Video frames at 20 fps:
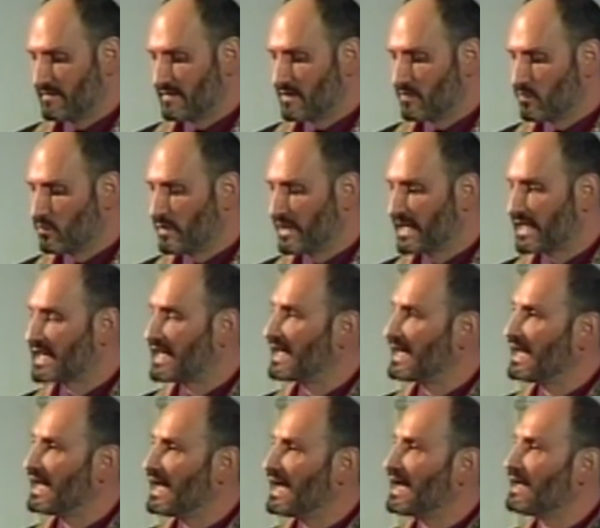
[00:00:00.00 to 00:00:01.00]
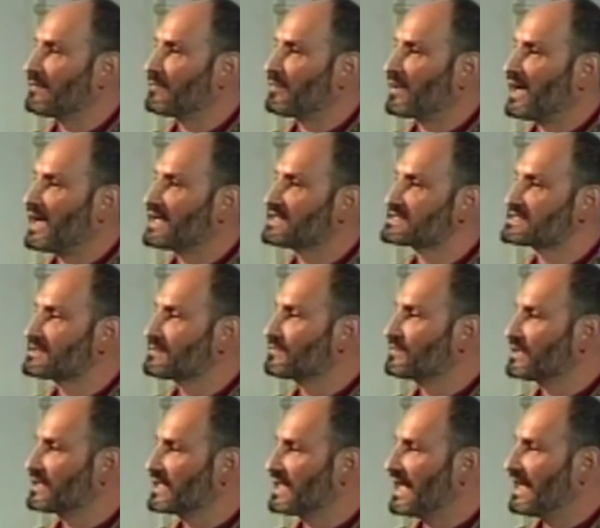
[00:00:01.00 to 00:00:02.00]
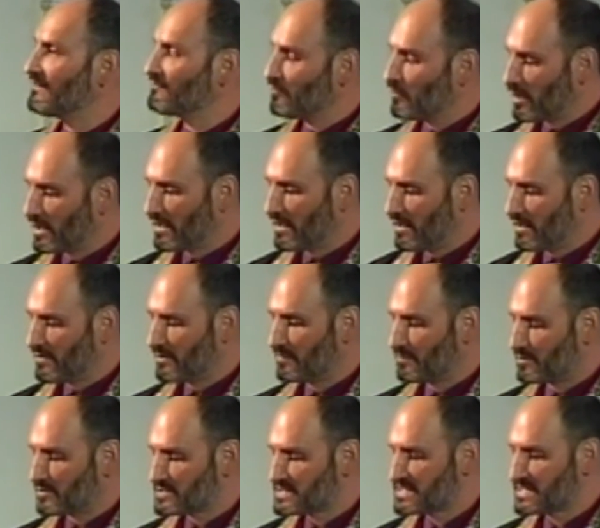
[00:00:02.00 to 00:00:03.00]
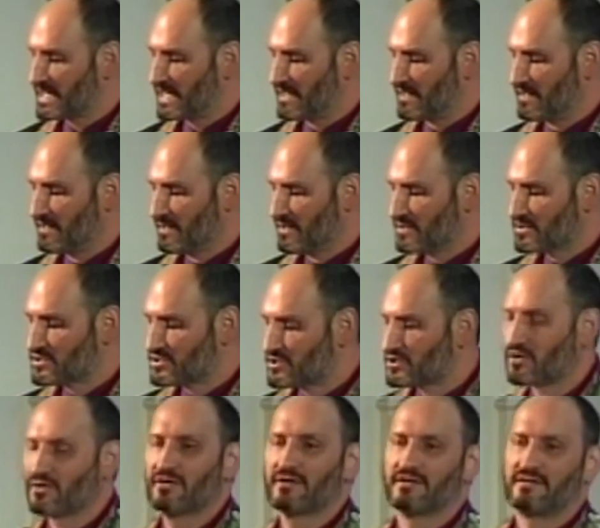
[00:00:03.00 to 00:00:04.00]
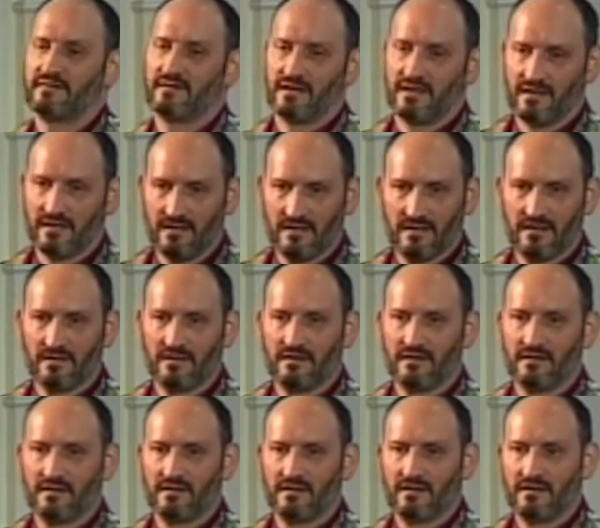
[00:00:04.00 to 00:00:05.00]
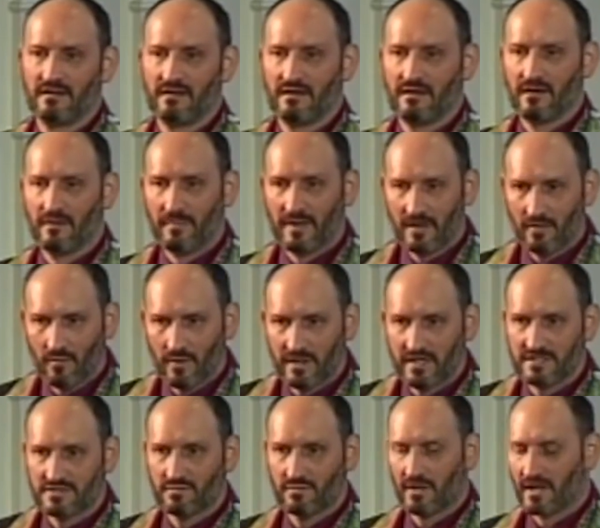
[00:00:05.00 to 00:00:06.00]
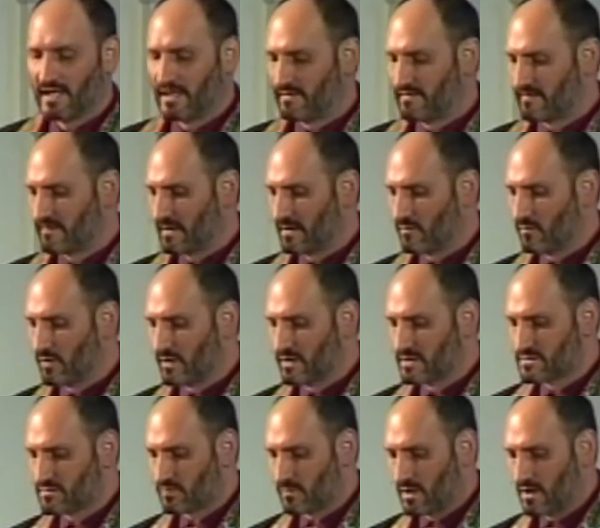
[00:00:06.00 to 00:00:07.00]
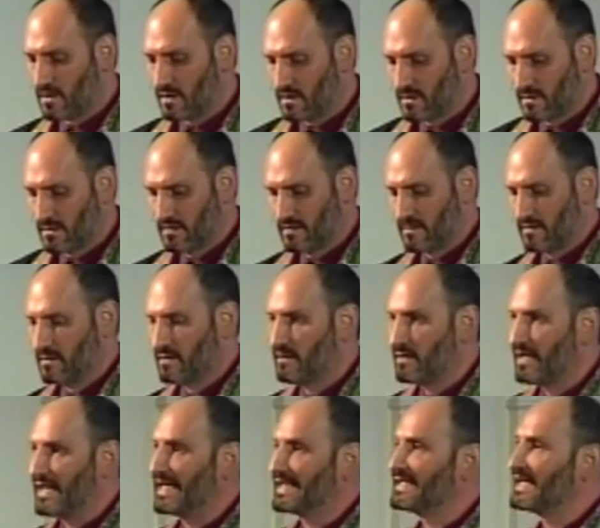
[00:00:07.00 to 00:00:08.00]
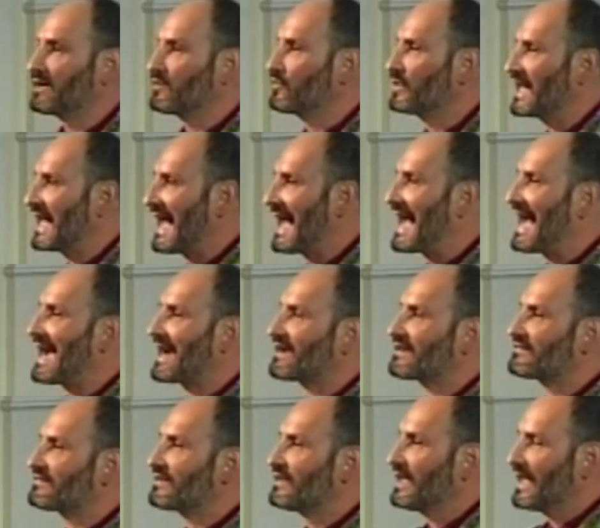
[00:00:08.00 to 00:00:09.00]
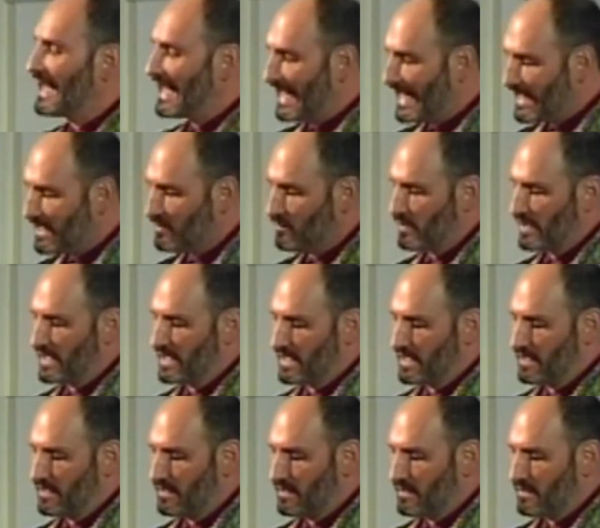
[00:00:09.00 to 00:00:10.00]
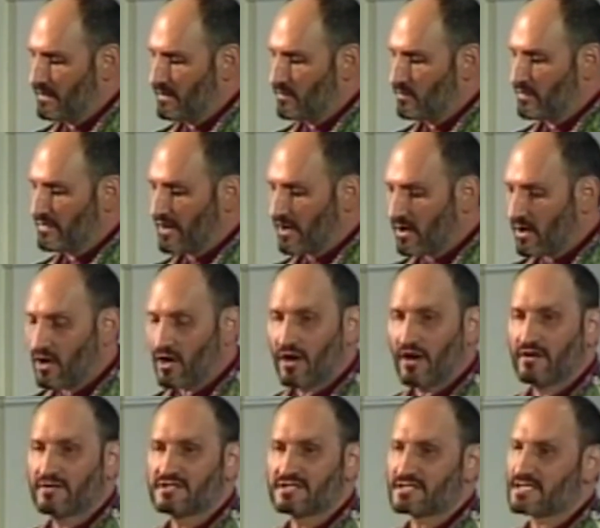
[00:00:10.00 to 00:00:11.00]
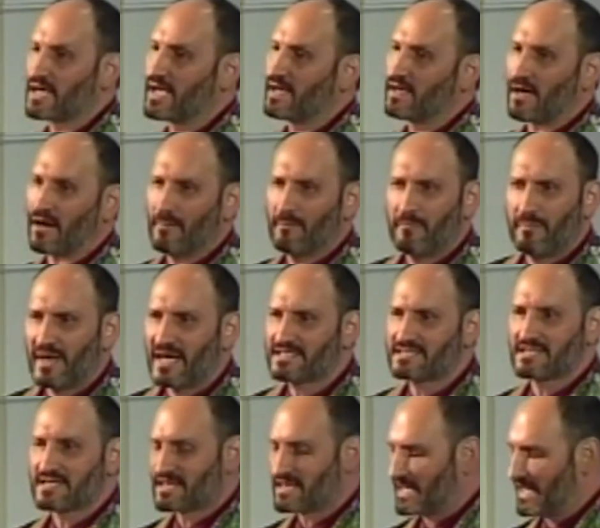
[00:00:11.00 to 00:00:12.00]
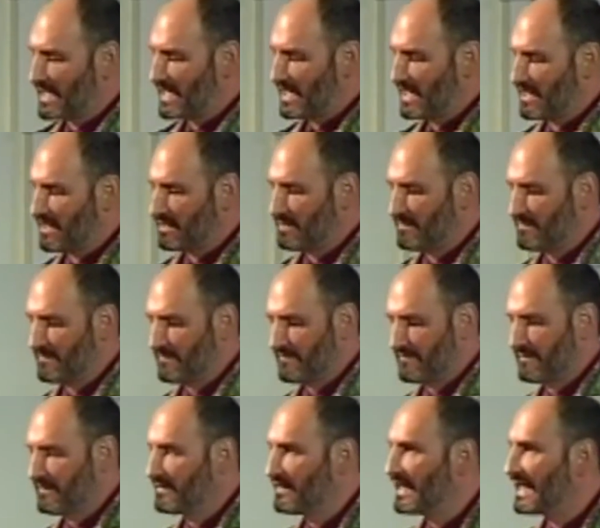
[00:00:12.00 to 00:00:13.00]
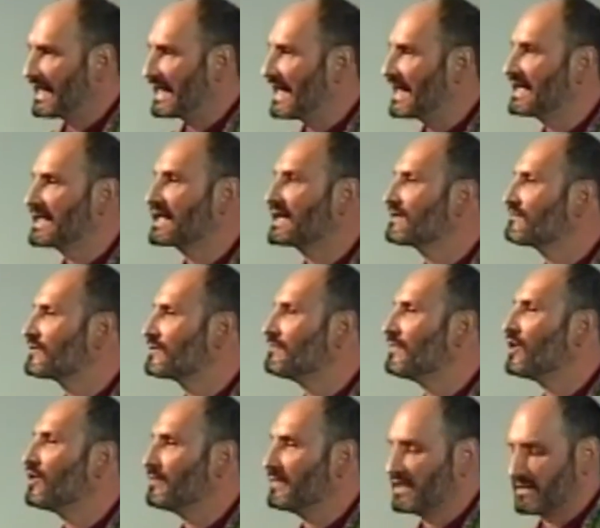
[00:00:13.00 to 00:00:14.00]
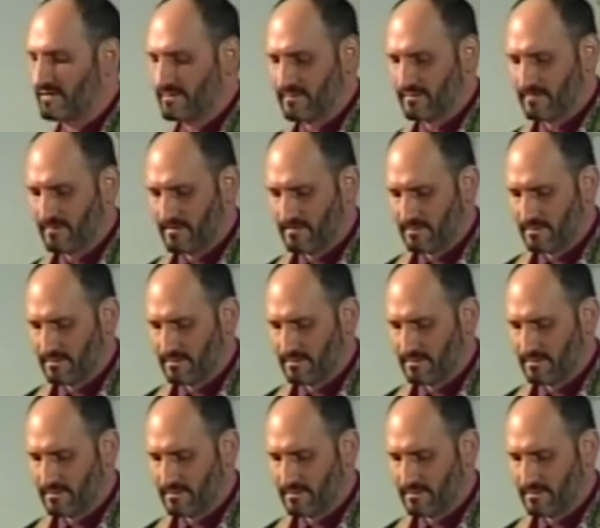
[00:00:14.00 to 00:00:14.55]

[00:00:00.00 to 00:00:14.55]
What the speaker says: that we cannot possibly have 100% certainty about what is right and what is wrong, and yet we act anyway with our hearts and our best thinking at any given moment.